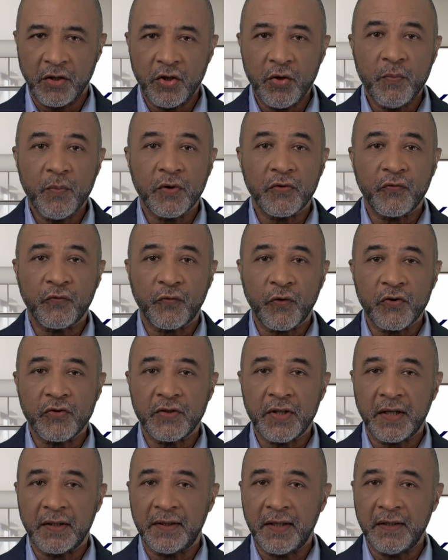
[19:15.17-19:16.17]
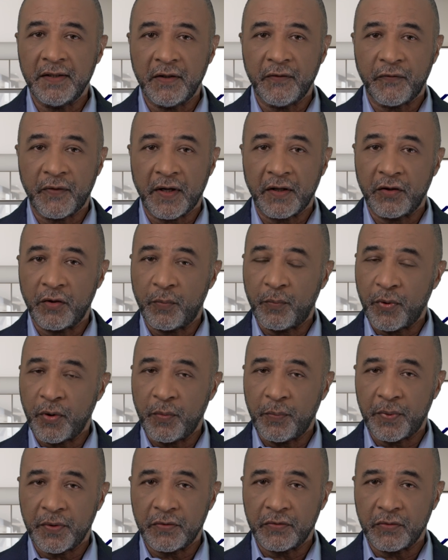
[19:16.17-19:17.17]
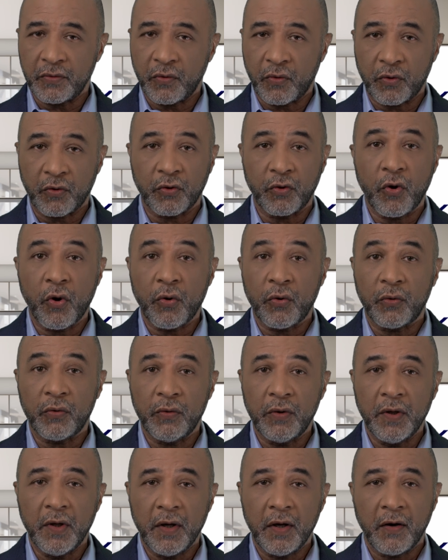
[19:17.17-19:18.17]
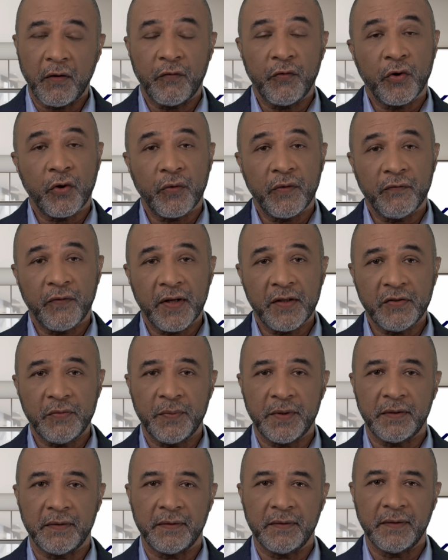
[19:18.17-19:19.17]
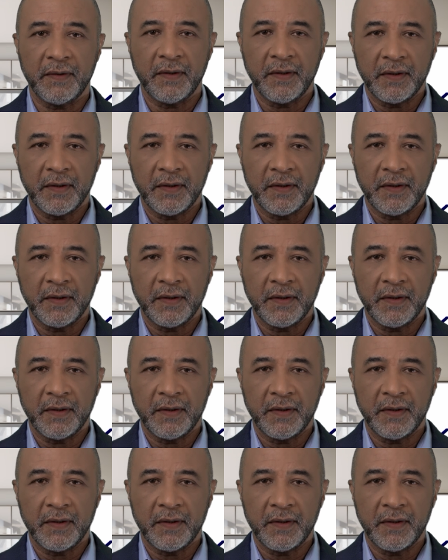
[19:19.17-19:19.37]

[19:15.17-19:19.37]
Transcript: You must first identify the purpose or goal of your investment.